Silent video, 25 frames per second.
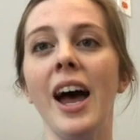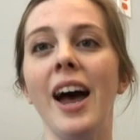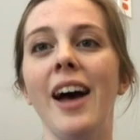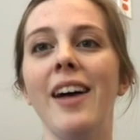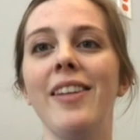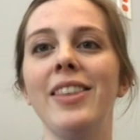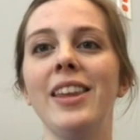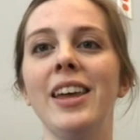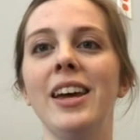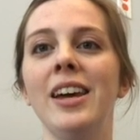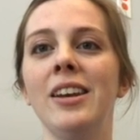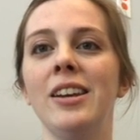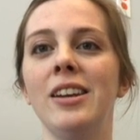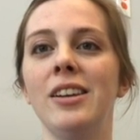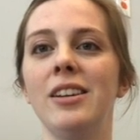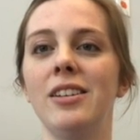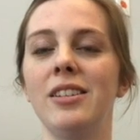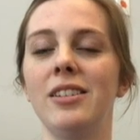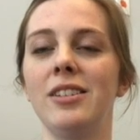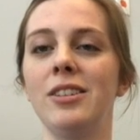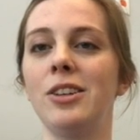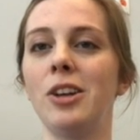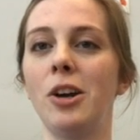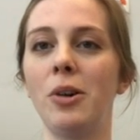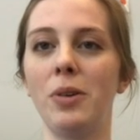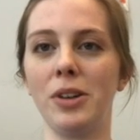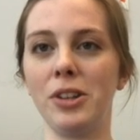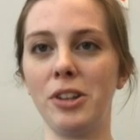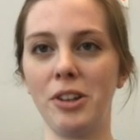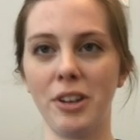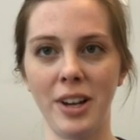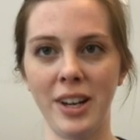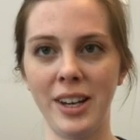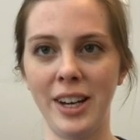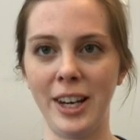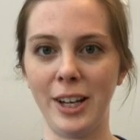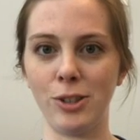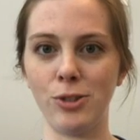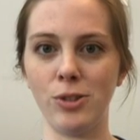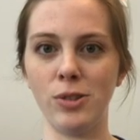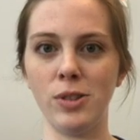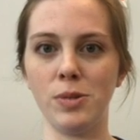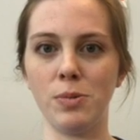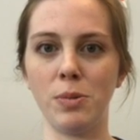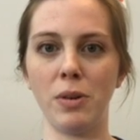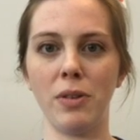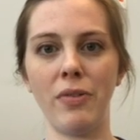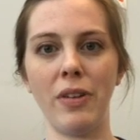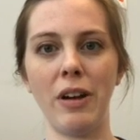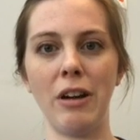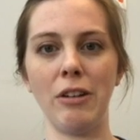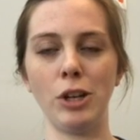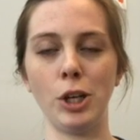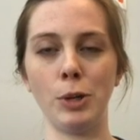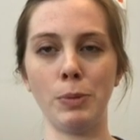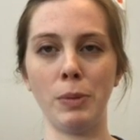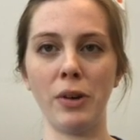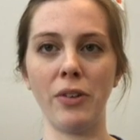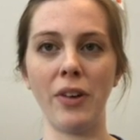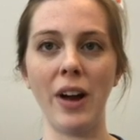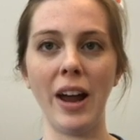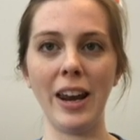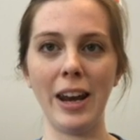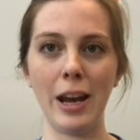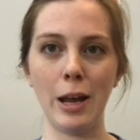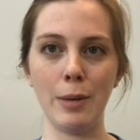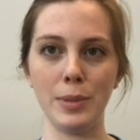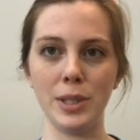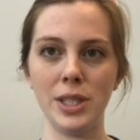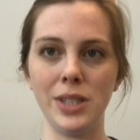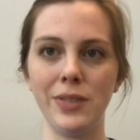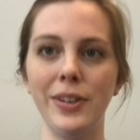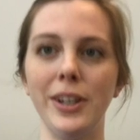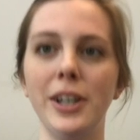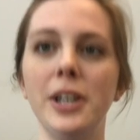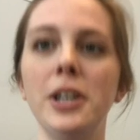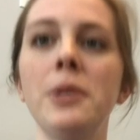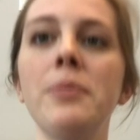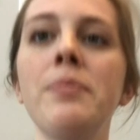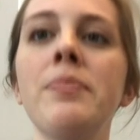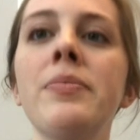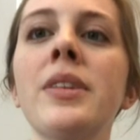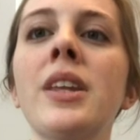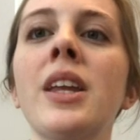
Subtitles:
and then no other connections were found on my right hemisphere.